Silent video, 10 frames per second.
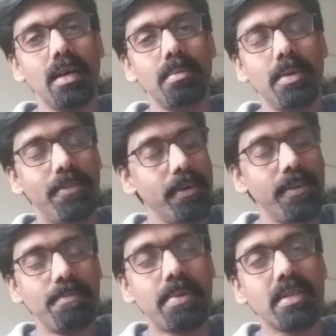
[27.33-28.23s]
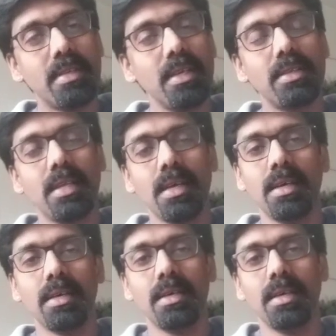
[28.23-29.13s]
Before we proceed
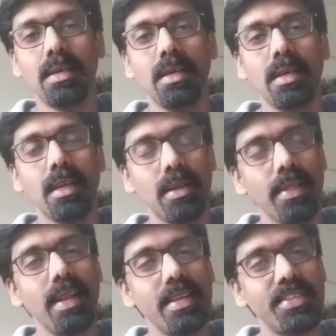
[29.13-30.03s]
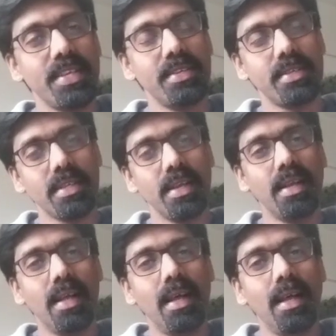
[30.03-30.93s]
into the lessons,
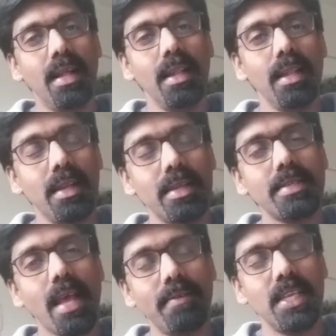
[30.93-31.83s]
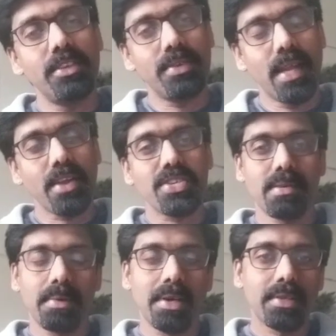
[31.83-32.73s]
let us have an introduction
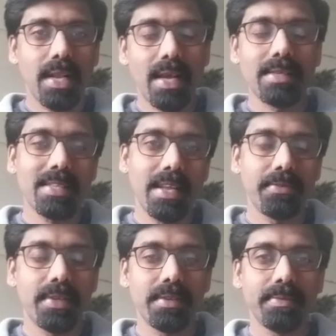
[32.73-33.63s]
about Class 11.